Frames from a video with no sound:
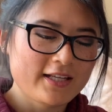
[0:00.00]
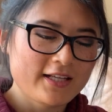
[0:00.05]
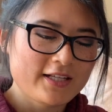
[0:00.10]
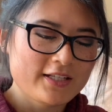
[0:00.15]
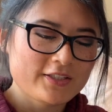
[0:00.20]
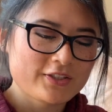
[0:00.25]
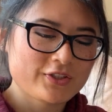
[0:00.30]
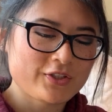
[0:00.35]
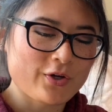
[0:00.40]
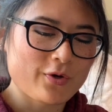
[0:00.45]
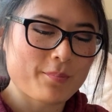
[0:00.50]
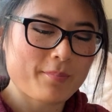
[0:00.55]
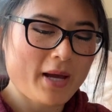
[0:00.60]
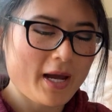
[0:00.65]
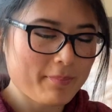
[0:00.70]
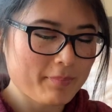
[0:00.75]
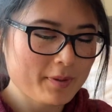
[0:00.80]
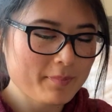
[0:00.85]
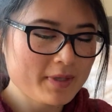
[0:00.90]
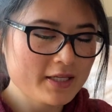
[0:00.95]
So
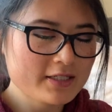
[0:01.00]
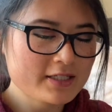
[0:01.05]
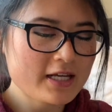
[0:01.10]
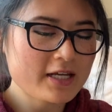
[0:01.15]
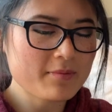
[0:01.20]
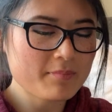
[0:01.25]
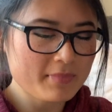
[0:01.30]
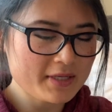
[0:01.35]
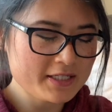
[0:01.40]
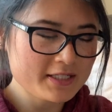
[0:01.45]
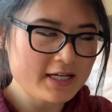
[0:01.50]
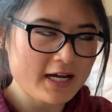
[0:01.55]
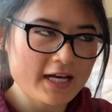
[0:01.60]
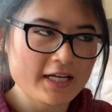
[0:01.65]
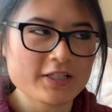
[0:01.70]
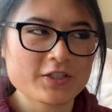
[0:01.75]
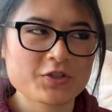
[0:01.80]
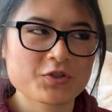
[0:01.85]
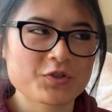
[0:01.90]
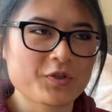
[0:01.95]
peppermint and mint
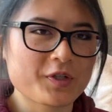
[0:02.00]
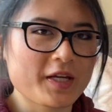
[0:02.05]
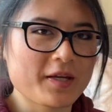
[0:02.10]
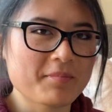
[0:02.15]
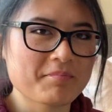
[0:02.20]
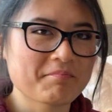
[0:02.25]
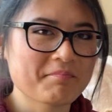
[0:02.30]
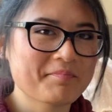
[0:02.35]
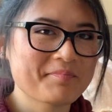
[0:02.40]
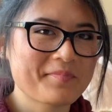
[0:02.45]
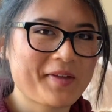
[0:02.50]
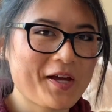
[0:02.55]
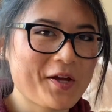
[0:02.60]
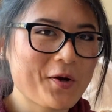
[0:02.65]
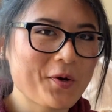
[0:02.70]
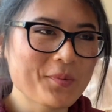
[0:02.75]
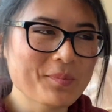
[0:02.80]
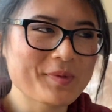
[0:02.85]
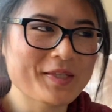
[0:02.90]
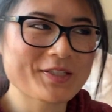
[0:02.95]
ice cream. I
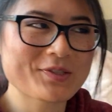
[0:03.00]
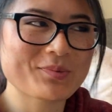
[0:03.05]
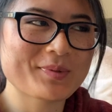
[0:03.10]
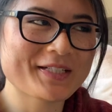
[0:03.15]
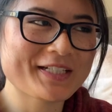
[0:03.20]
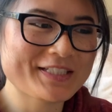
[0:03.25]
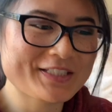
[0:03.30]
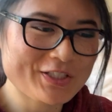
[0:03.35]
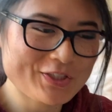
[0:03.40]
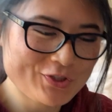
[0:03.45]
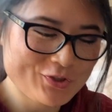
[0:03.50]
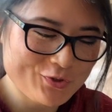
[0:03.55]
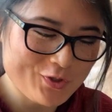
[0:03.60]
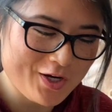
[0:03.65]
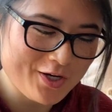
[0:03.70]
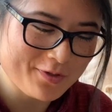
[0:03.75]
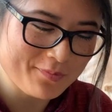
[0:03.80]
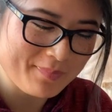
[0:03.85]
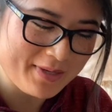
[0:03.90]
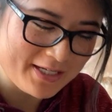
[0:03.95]
hope this one is a
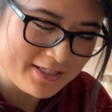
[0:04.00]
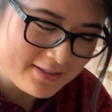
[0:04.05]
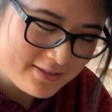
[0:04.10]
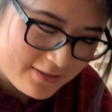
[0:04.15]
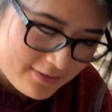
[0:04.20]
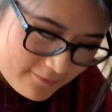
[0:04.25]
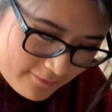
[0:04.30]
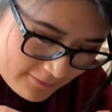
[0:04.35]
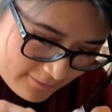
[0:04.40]
strong mint.